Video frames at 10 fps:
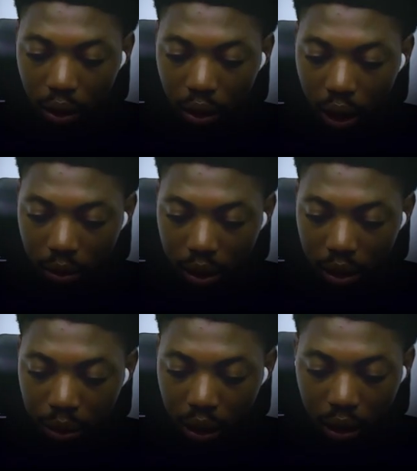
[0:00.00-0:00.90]

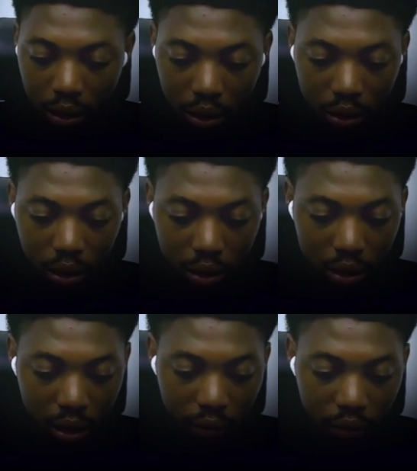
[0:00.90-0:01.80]
MCP. So
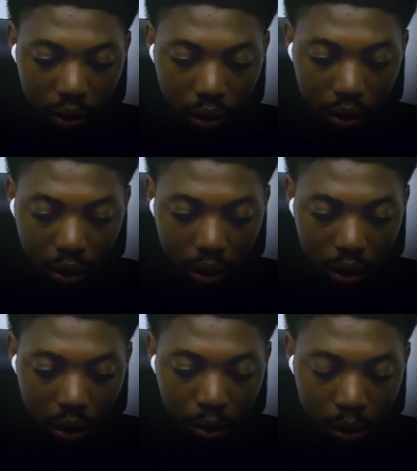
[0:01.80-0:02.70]
just if you
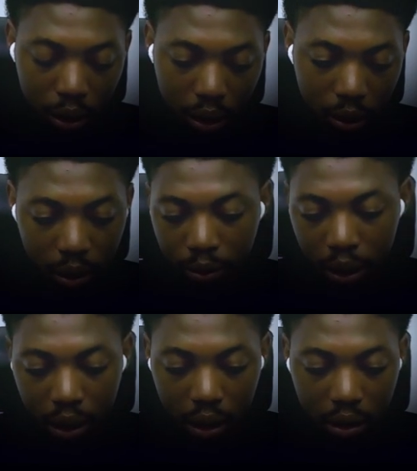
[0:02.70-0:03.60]
open your command
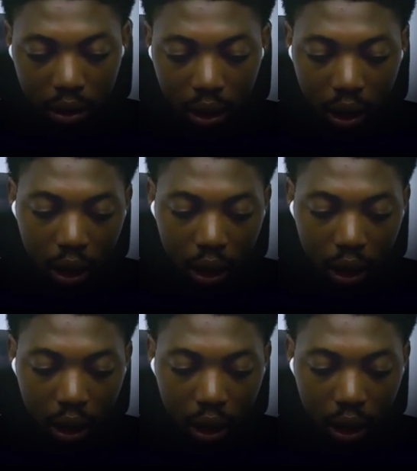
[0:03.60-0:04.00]
palette,